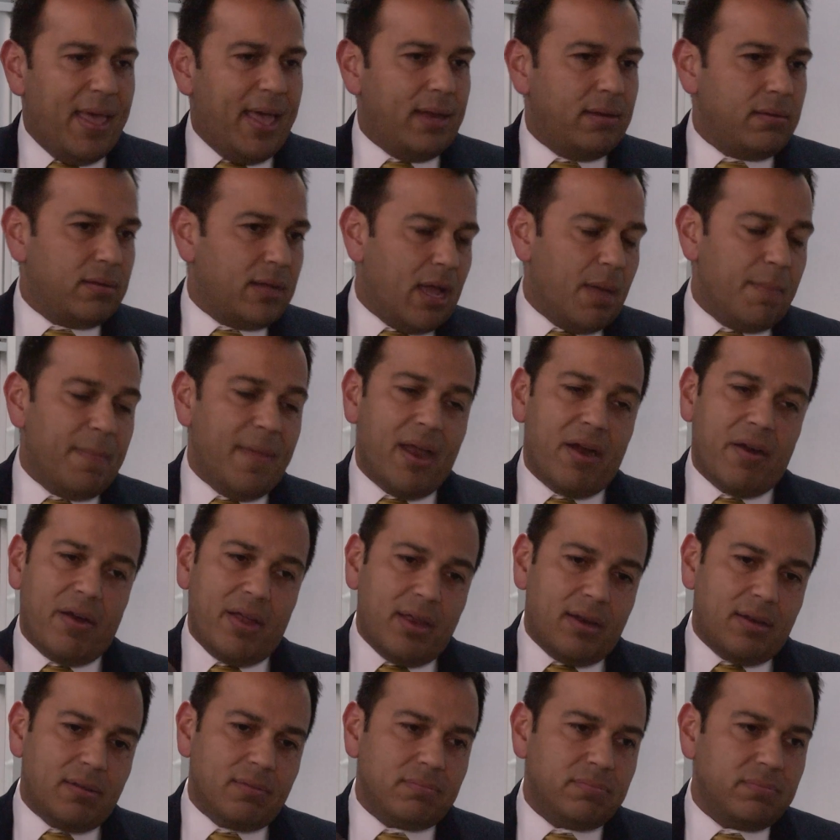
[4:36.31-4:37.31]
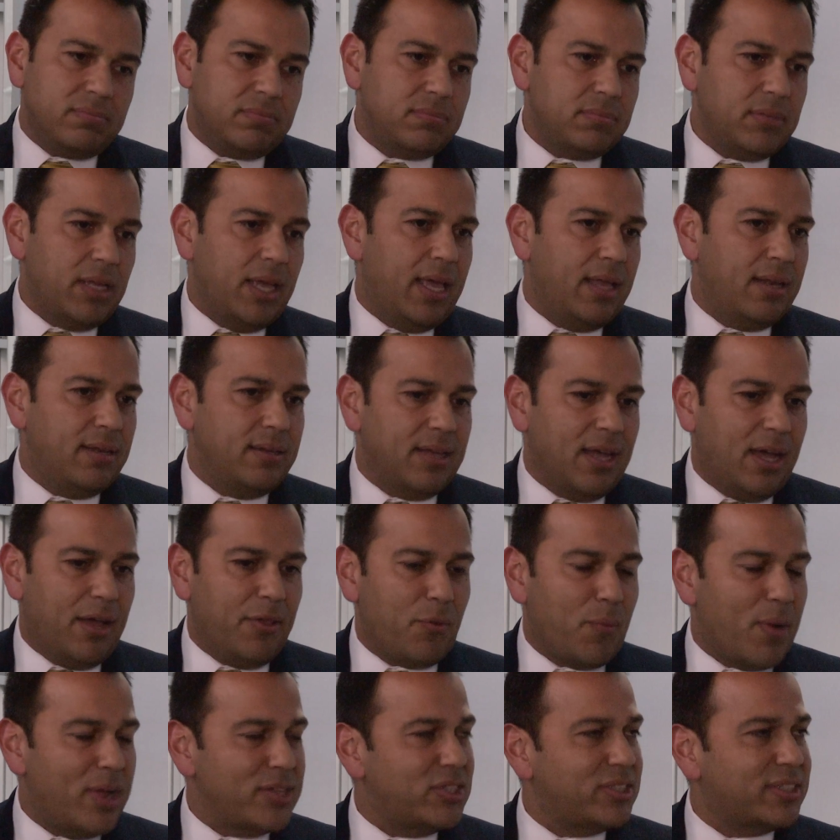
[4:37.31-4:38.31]
met, got married, and
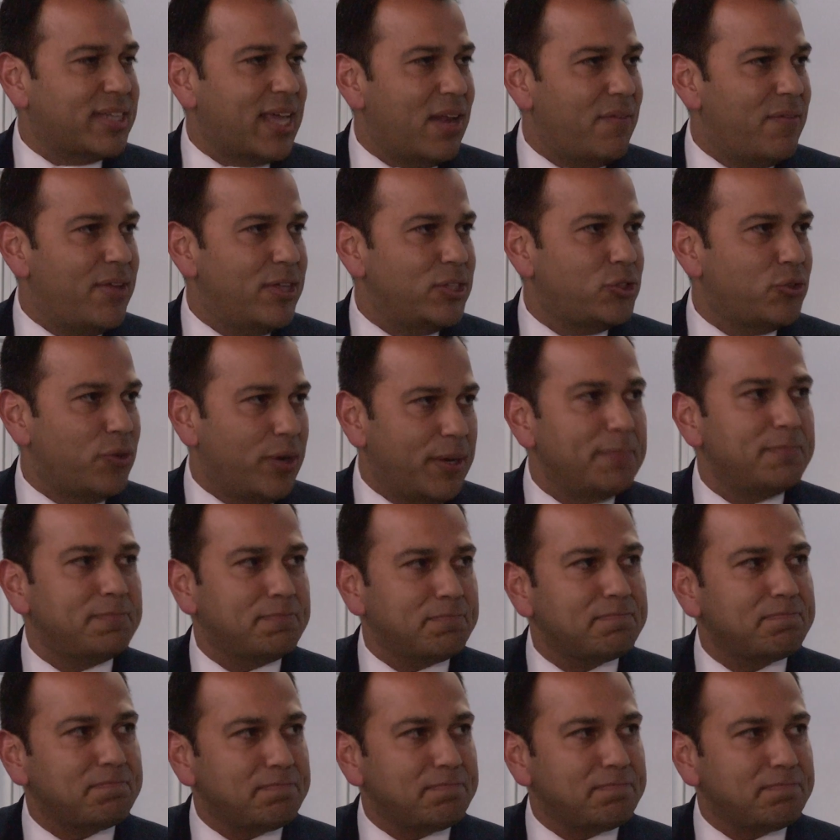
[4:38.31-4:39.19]
the rest is kind of history.